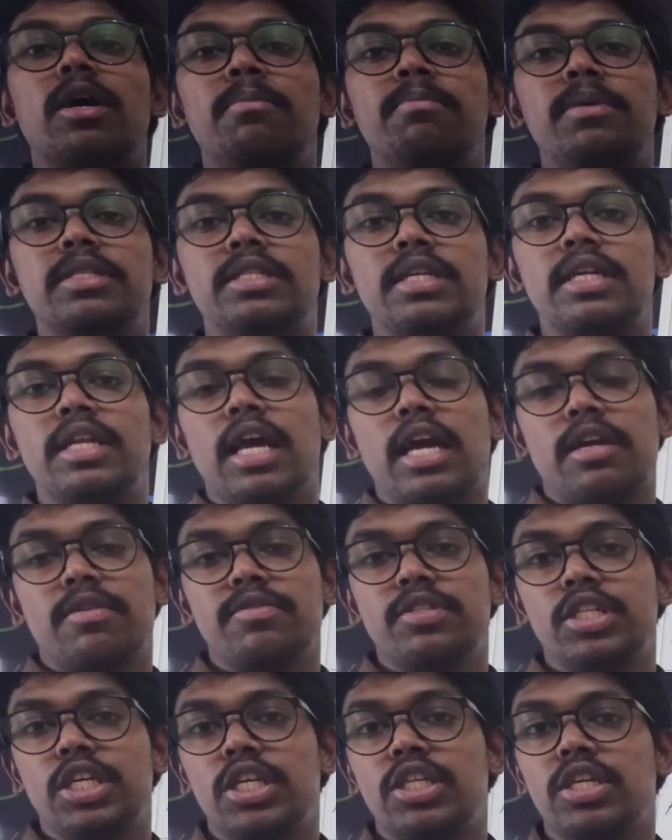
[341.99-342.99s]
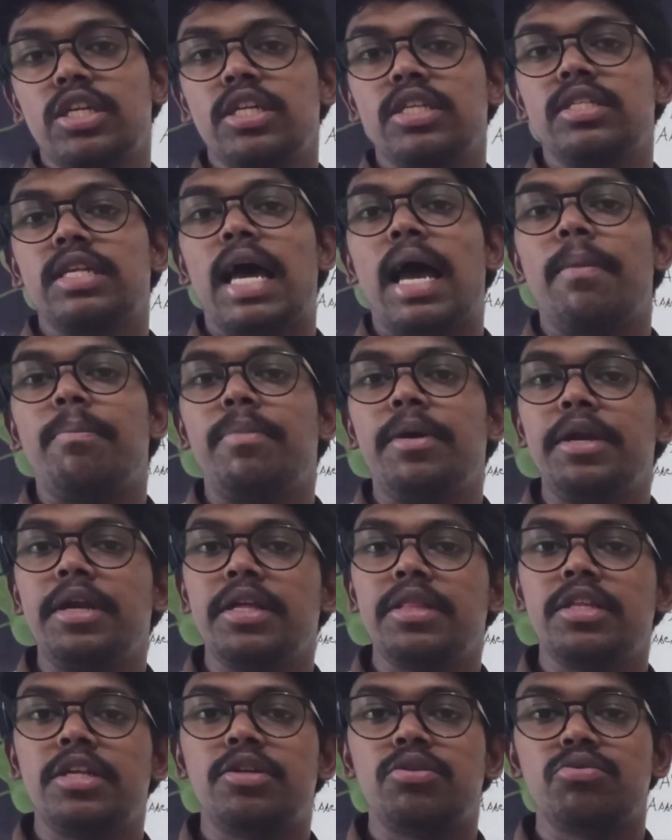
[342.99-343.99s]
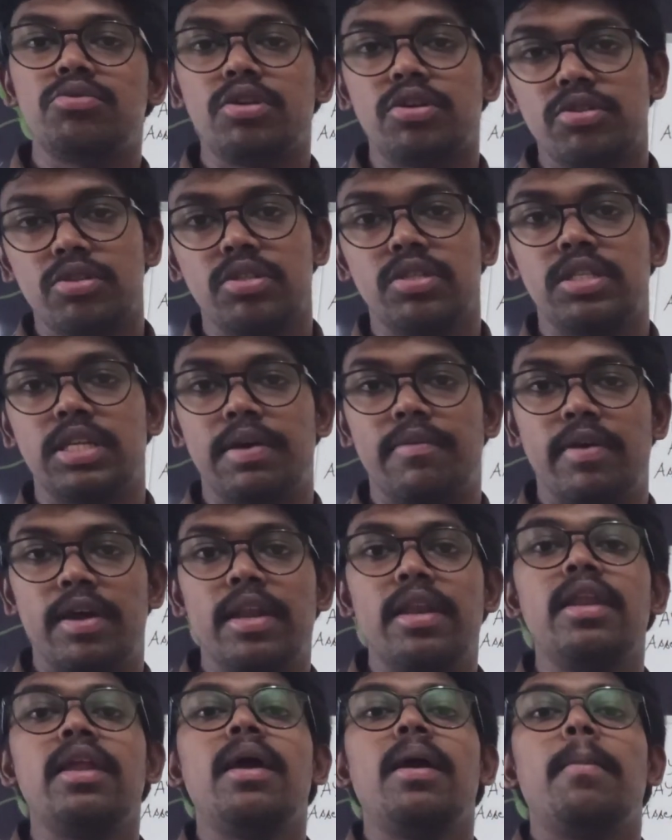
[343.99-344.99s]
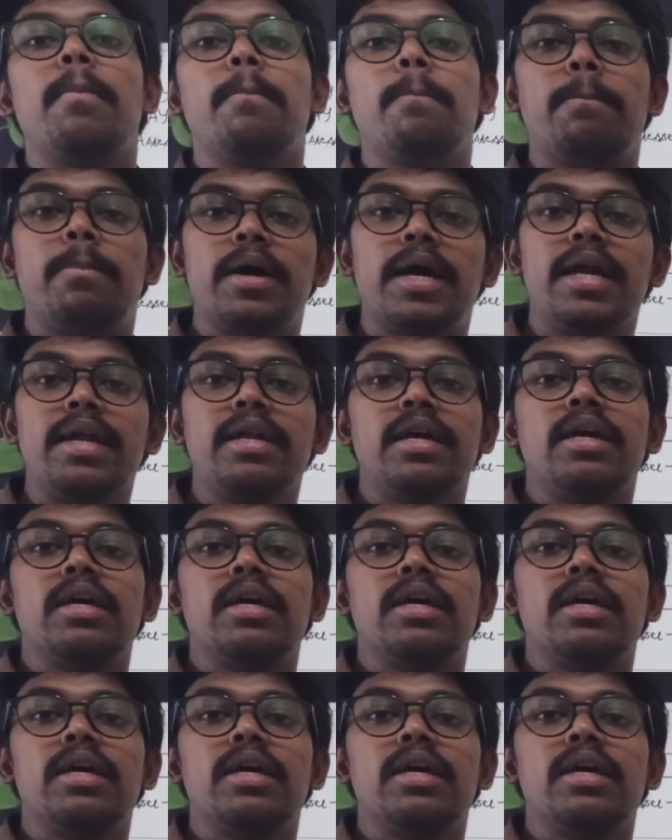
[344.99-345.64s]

compulsory acquisition is happened in 2007, but